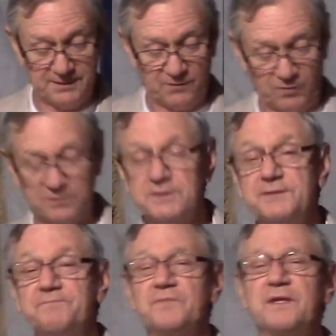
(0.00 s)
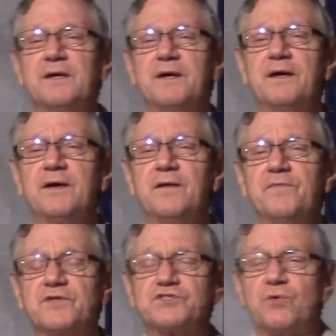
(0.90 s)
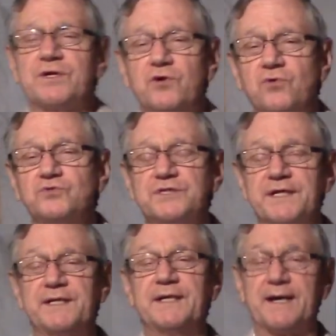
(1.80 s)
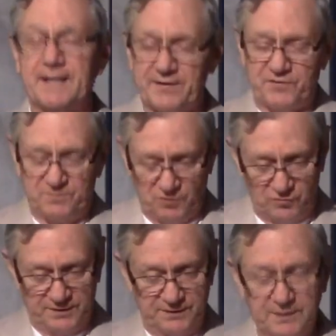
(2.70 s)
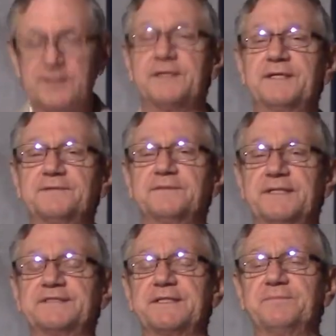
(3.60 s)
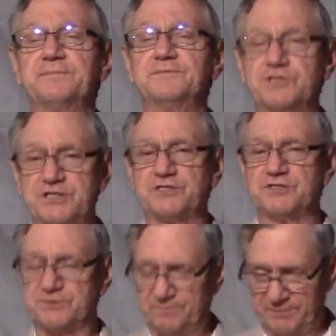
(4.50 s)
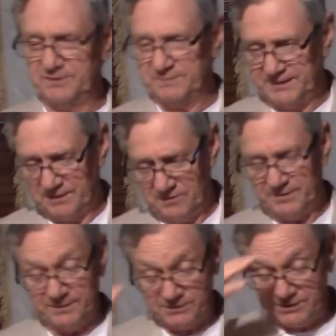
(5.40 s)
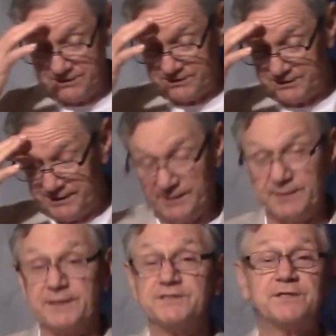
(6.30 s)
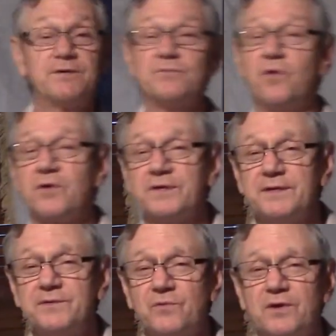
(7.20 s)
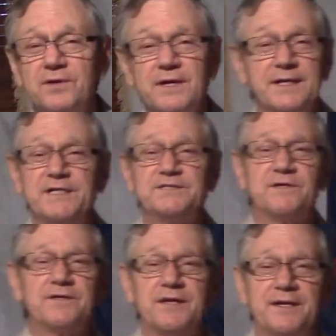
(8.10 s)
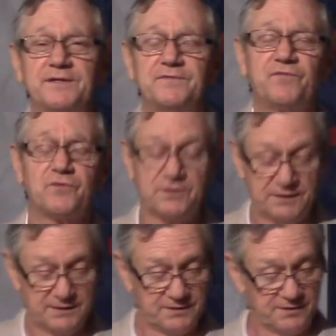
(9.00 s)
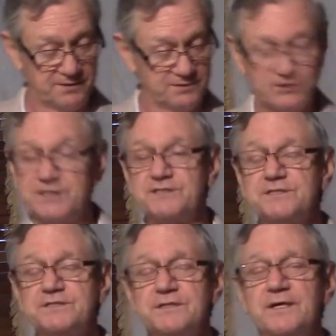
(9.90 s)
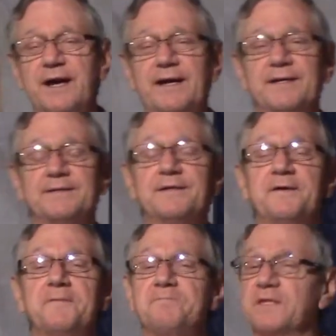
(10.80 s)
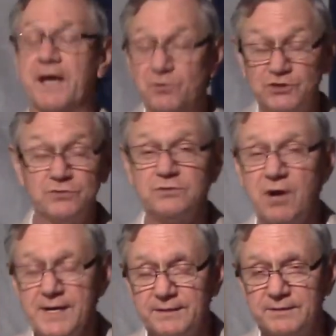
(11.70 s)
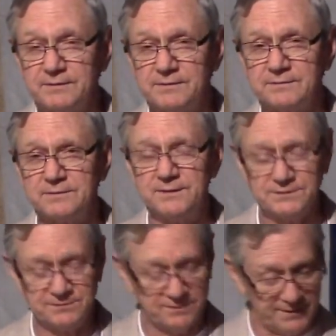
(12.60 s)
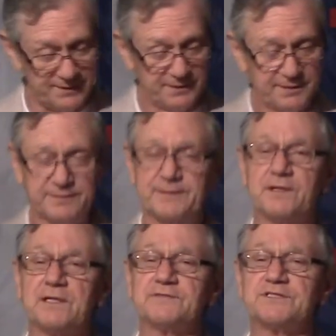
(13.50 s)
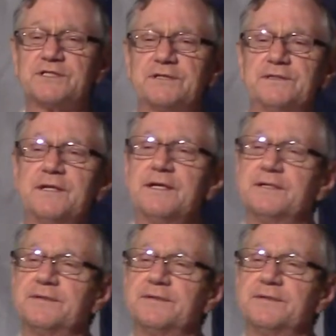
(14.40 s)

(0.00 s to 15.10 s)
well, the story goes that he got out of the boat and he, he said, Jesus bid me come, and Jesus did. And he started walking on the water. He started headed for uh, Jesus, and he was doing great. He was doing great. And all of a sudden,